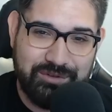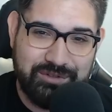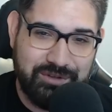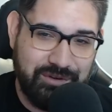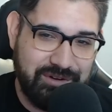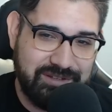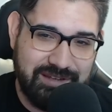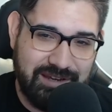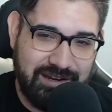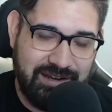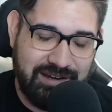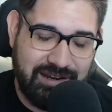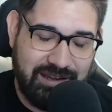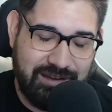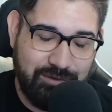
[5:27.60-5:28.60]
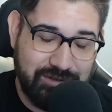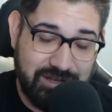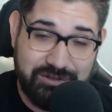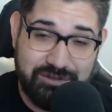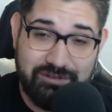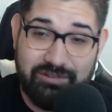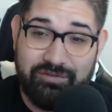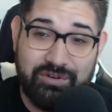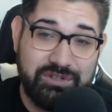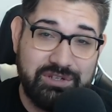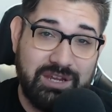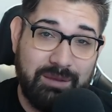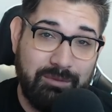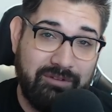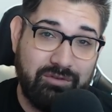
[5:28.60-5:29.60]
so exciting. And it was also the first
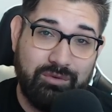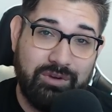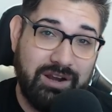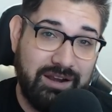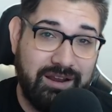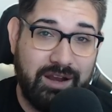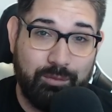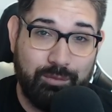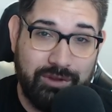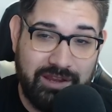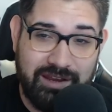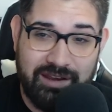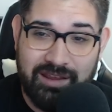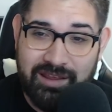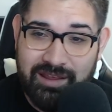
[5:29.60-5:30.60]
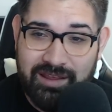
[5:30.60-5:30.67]
time I ever went on an airplane.